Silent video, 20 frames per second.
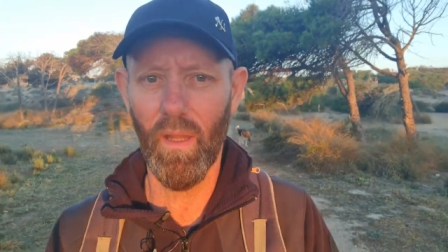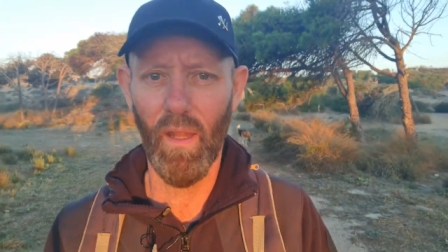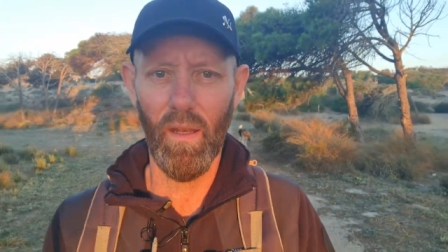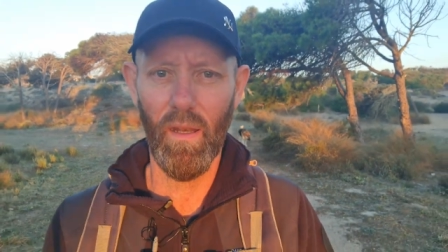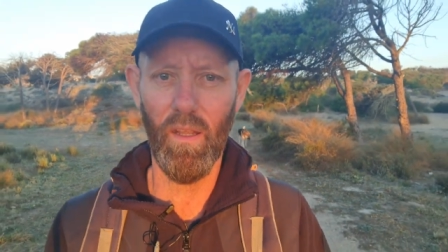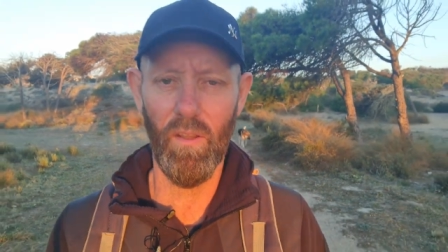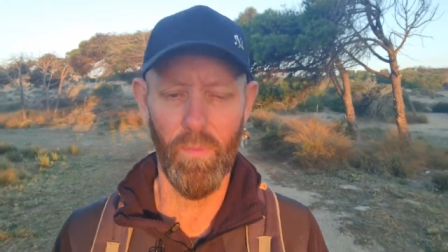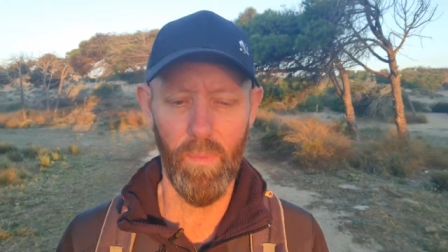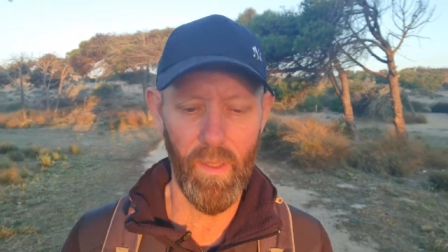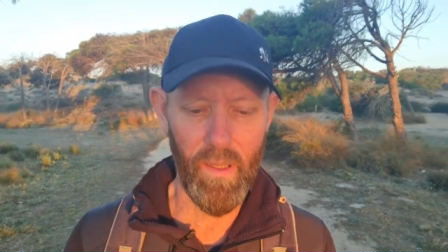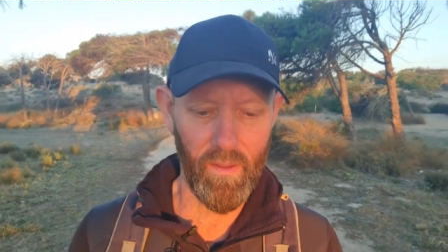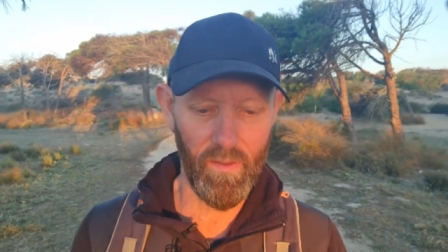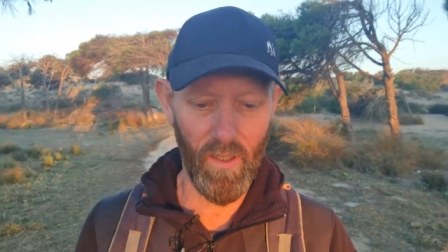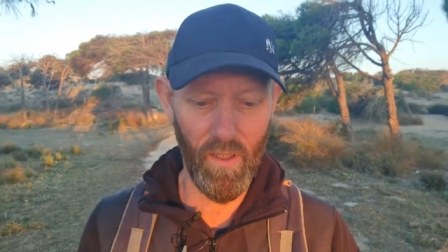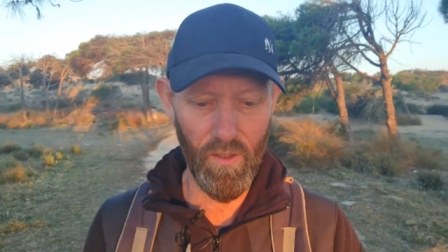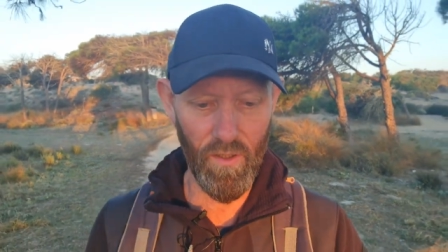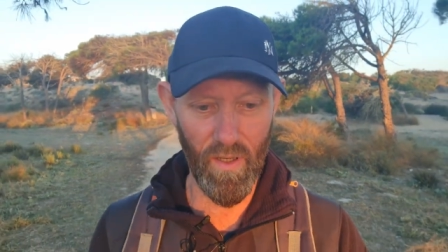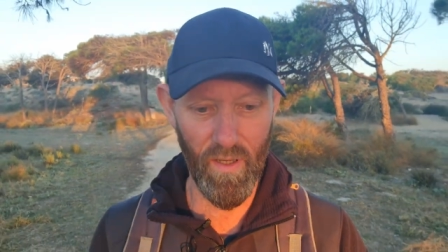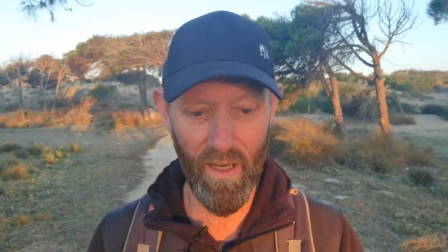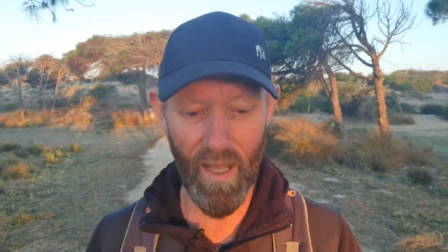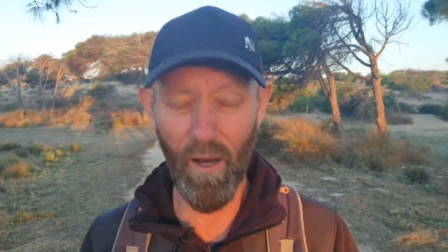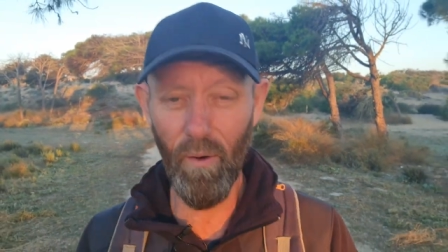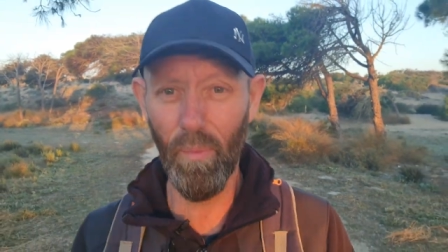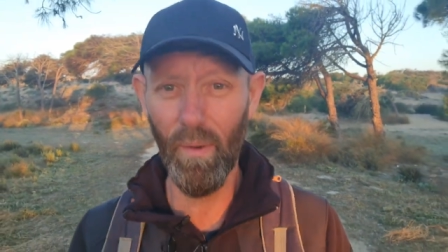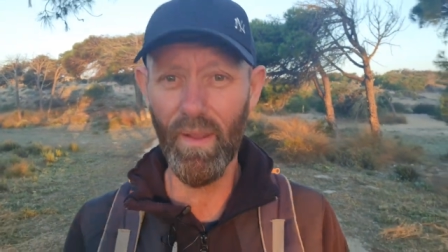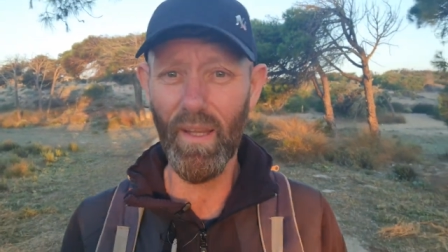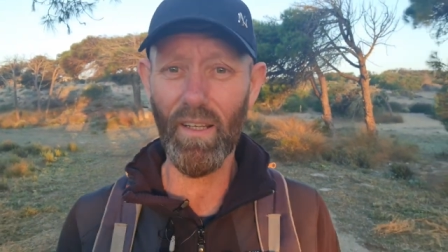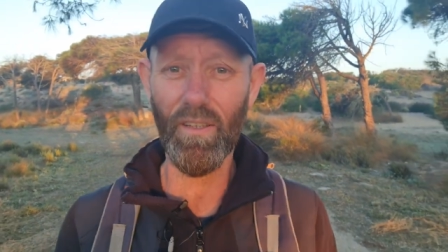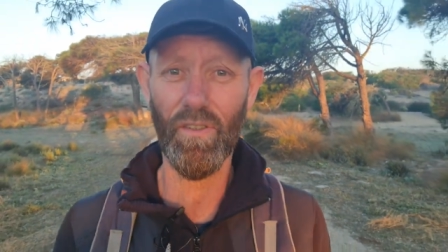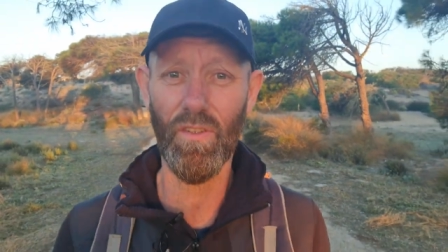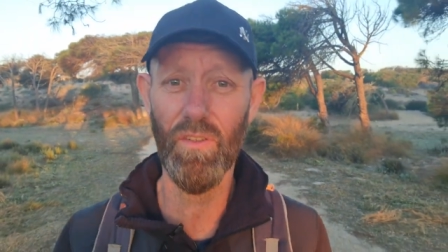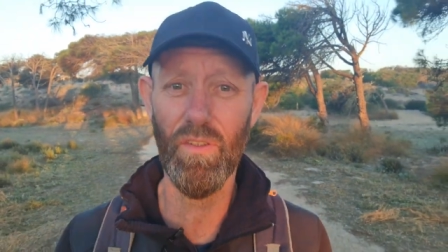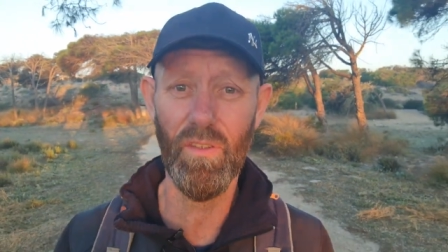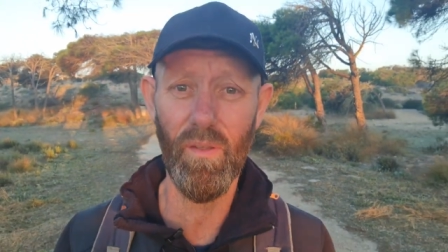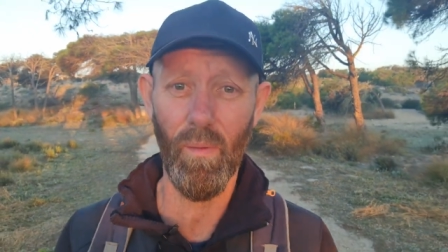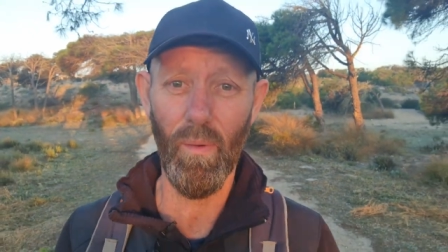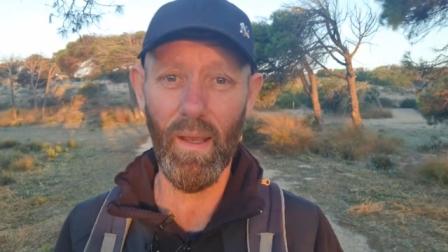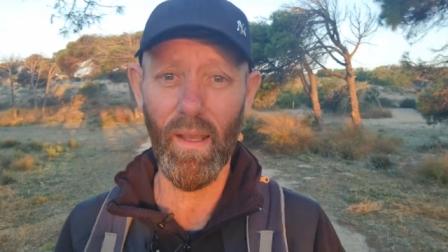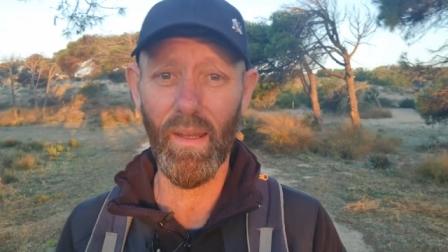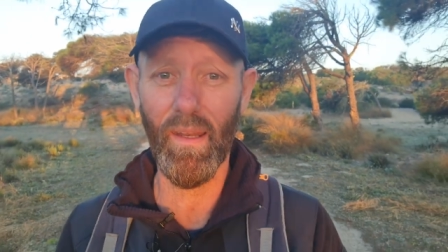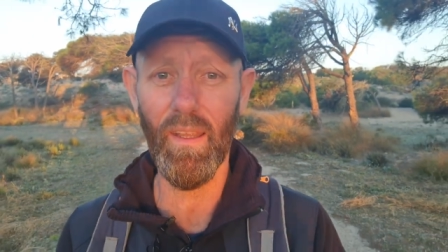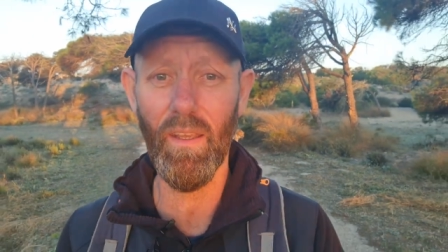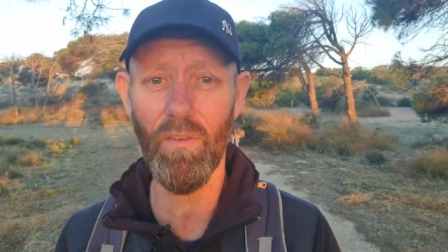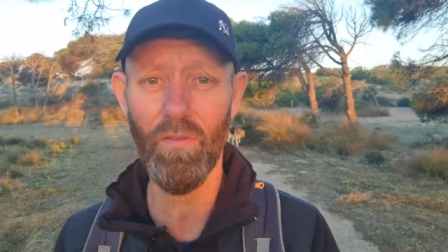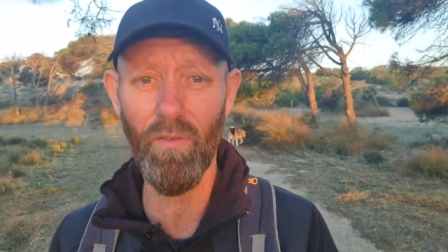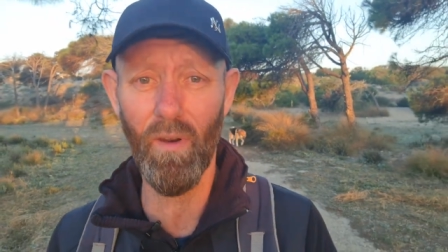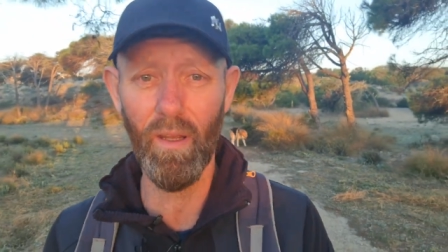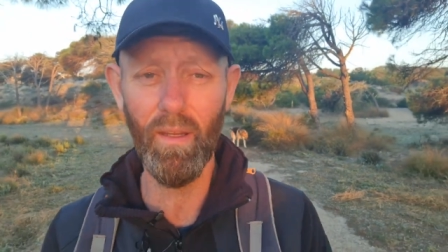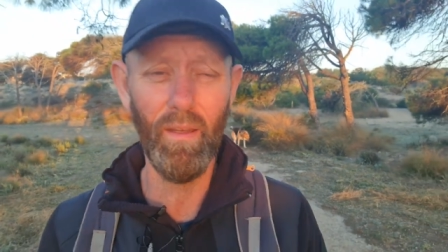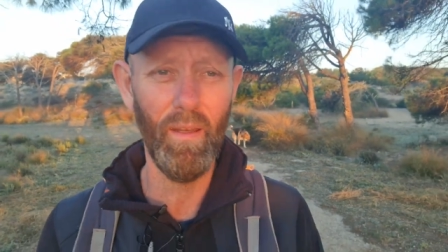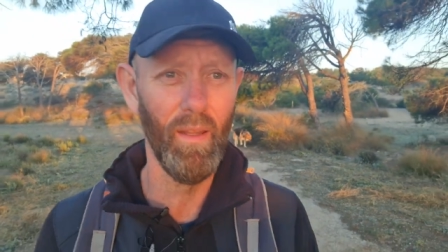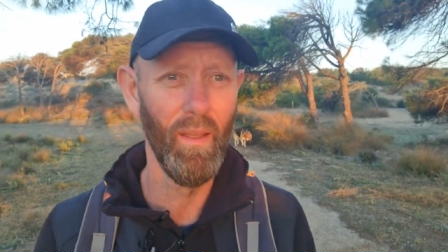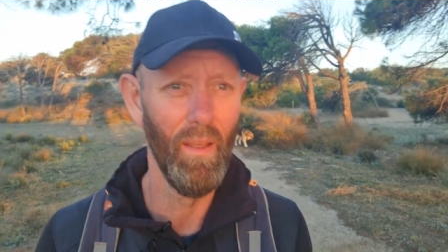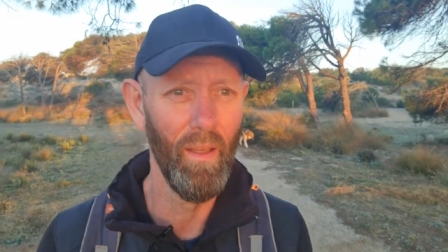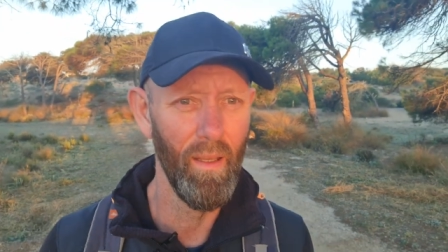that needs my attention now. But that's just the way it is, right?